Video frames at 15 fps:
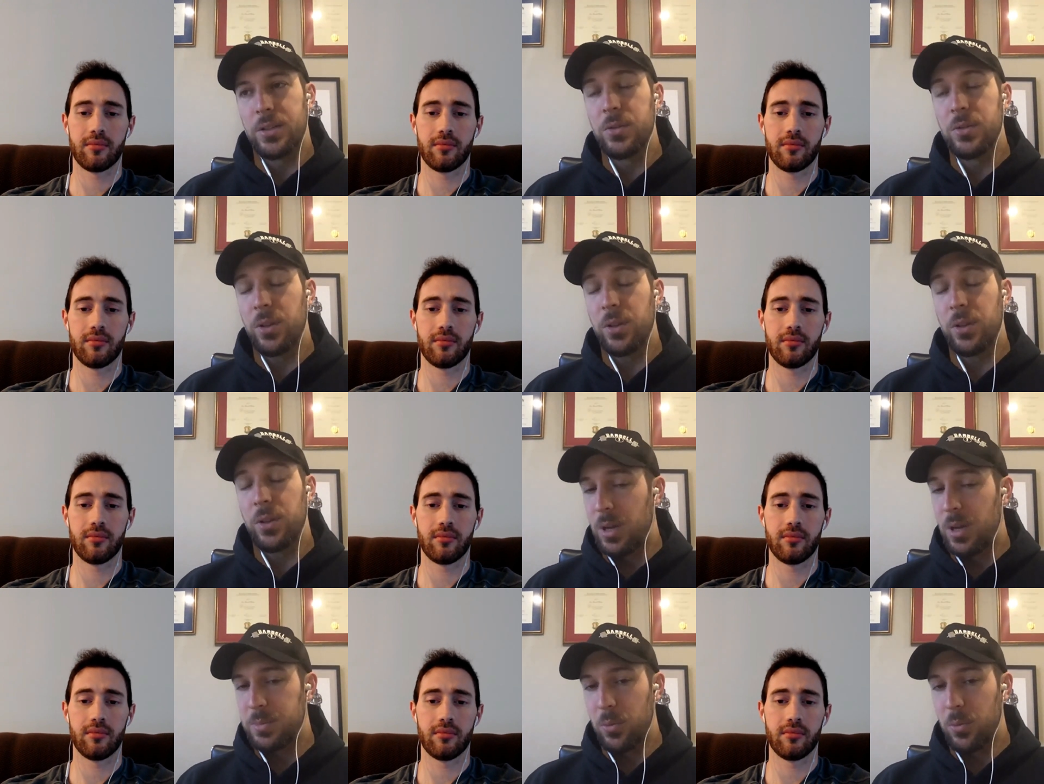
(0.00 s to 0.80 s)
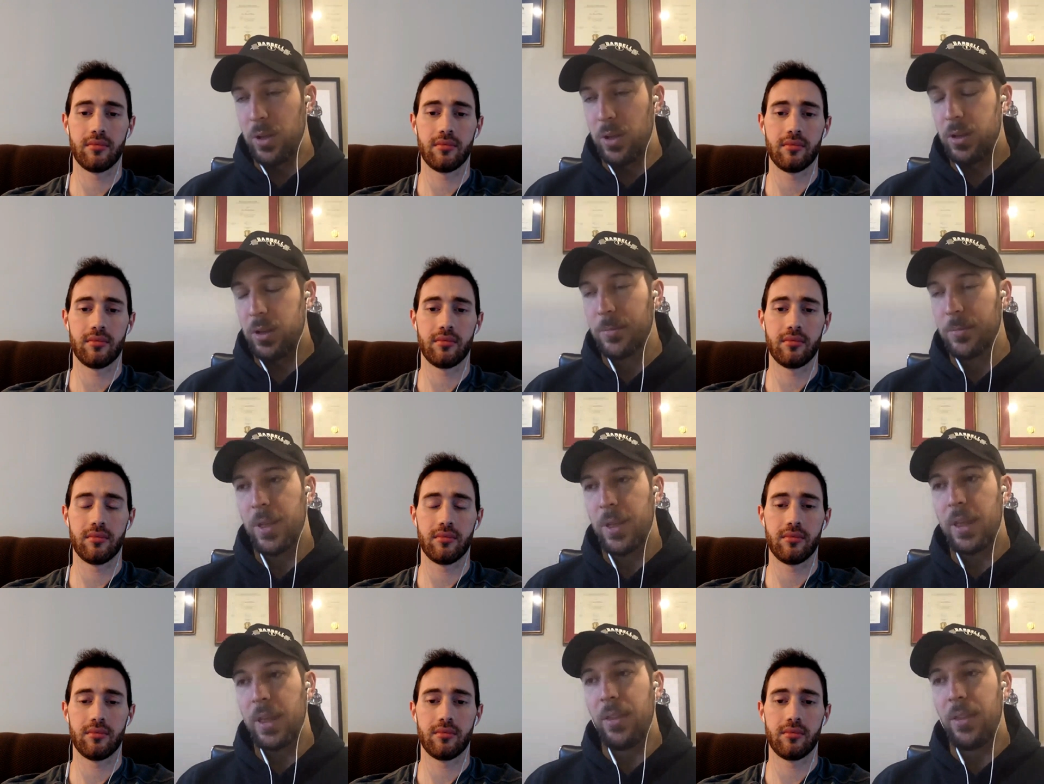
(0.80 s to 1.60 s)
Speaker 1: uh, two to three times per
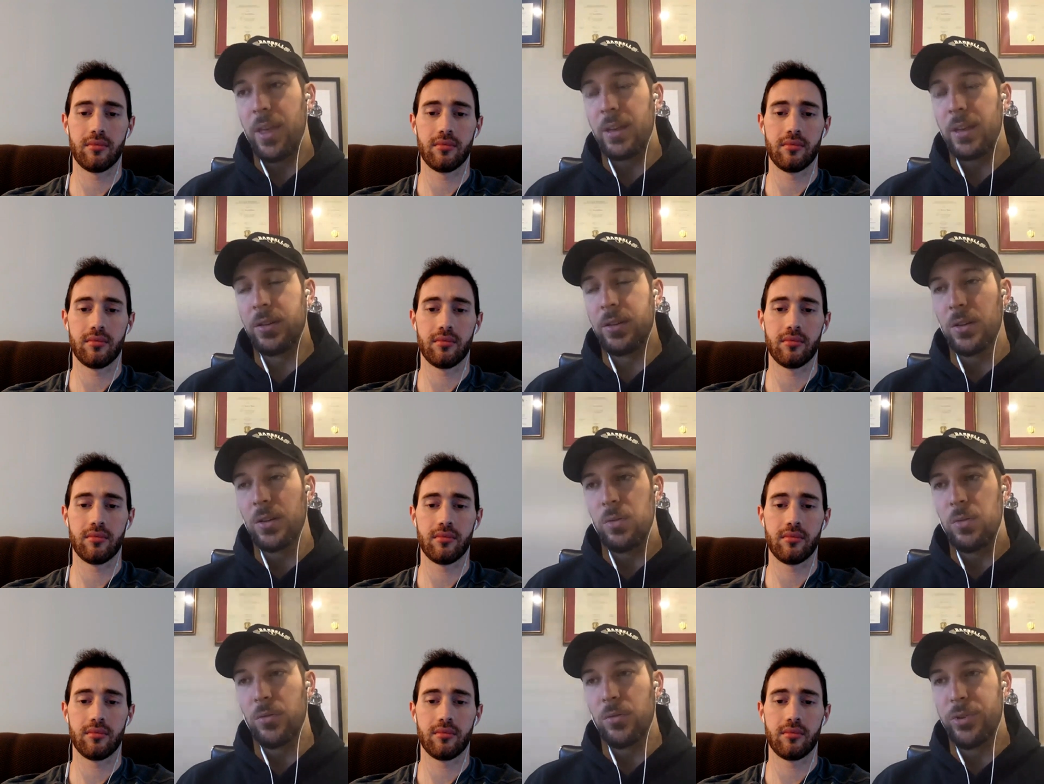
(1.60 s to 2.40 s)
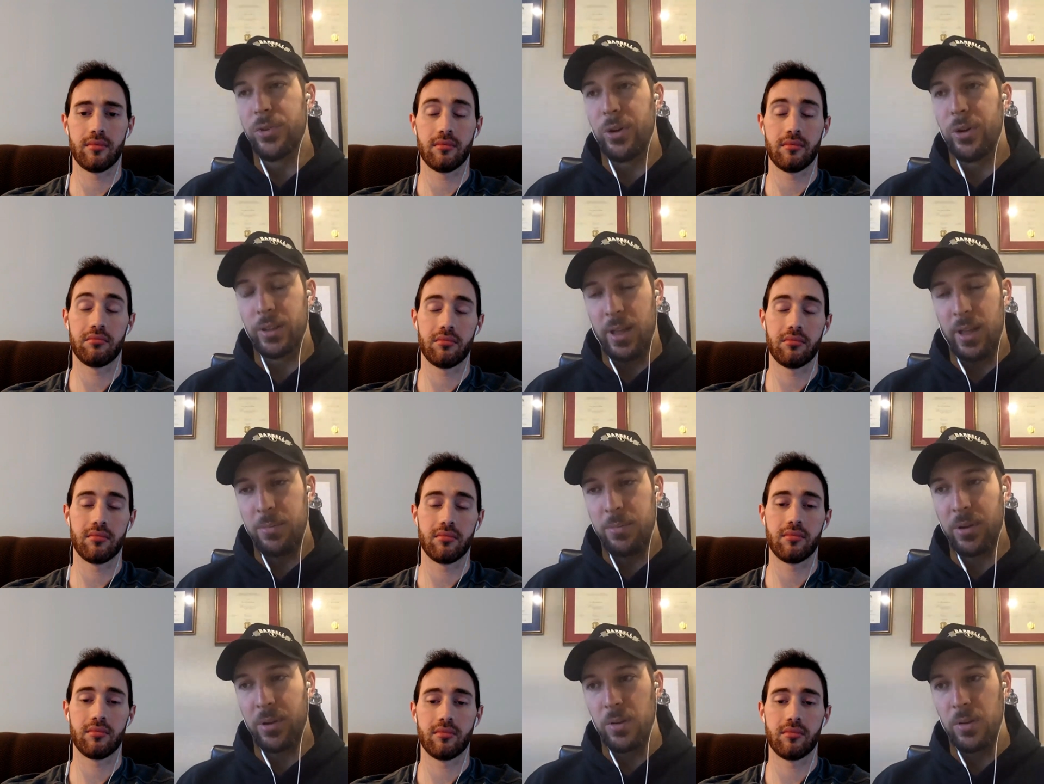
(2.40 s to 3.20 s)
week, and then
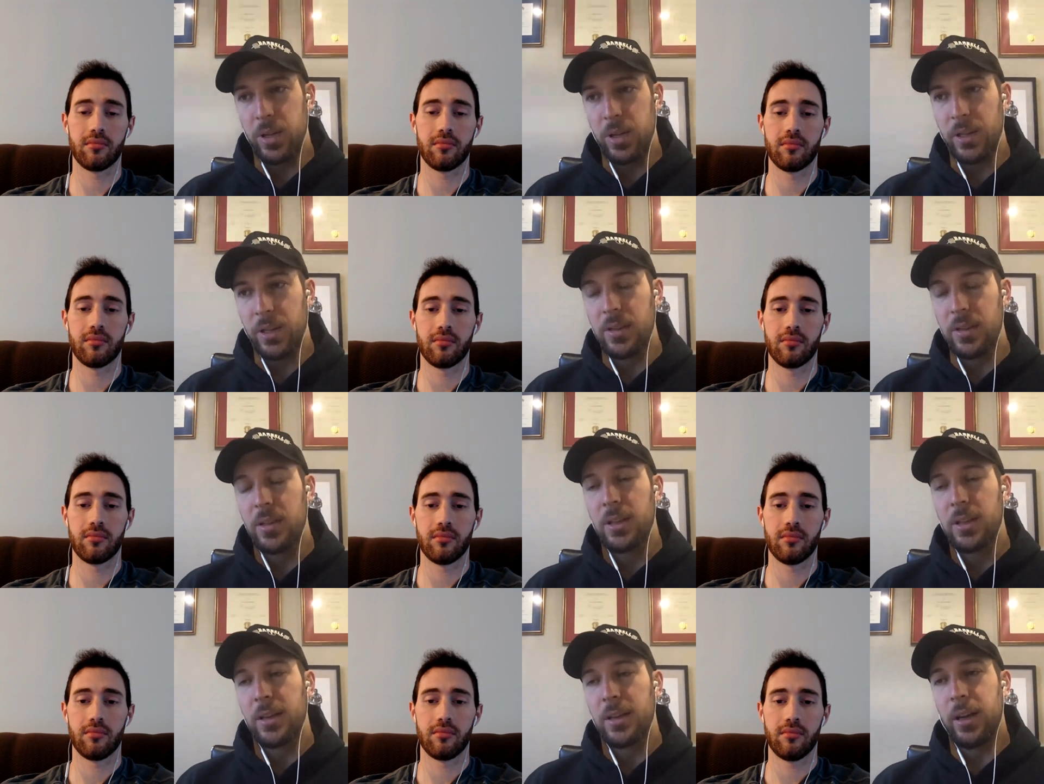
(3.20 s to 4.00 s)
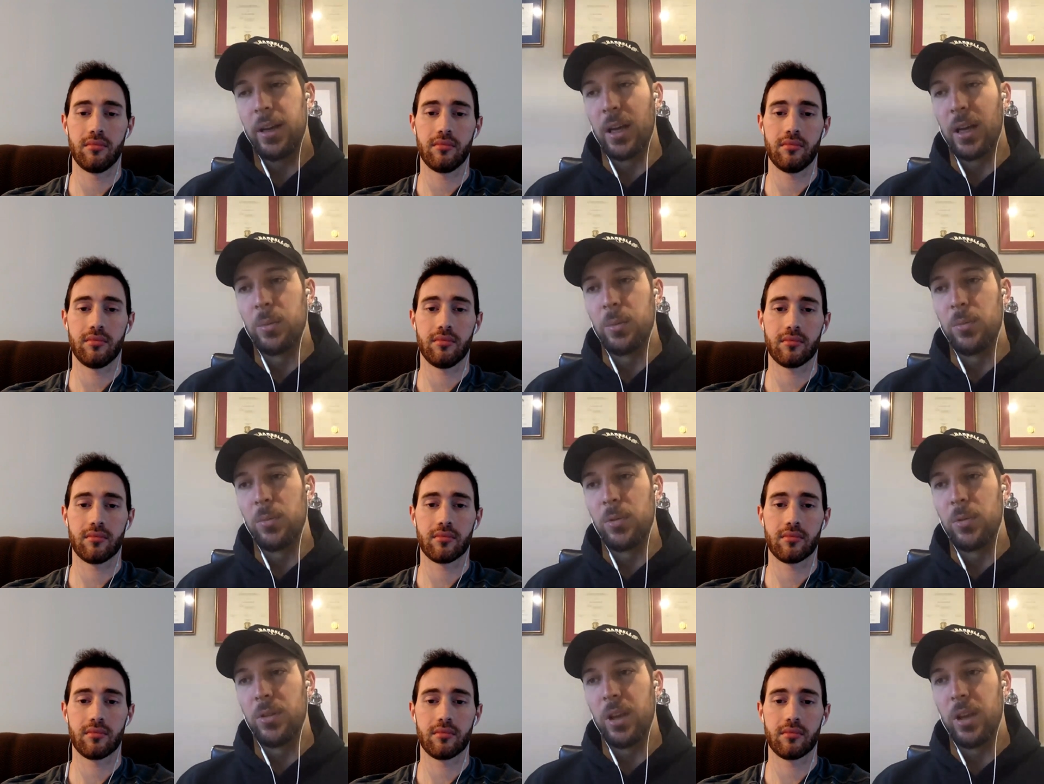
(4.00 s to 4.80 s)
during that period,
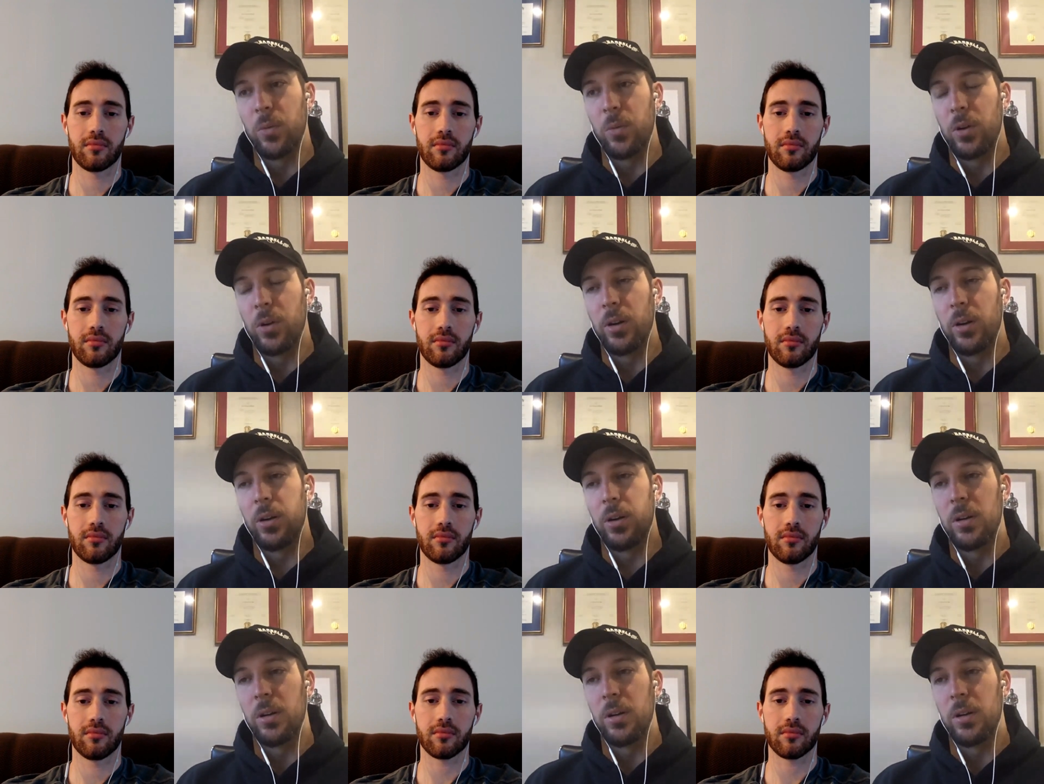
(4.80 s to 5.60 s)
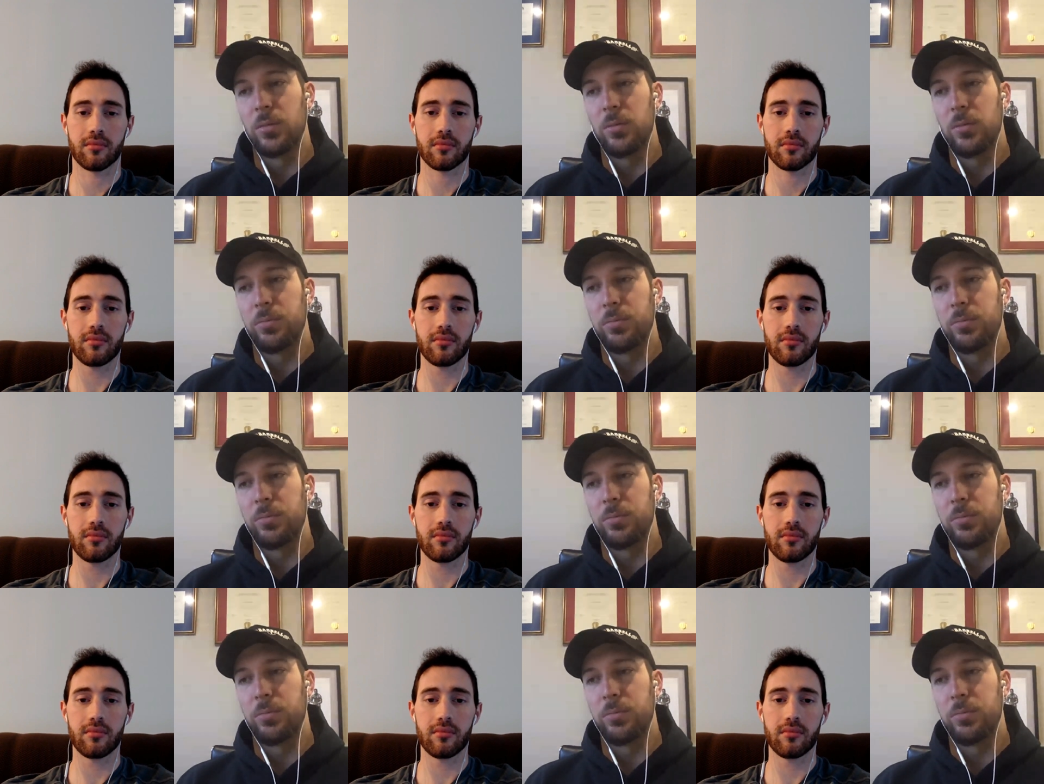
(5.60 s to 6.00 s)
um, they were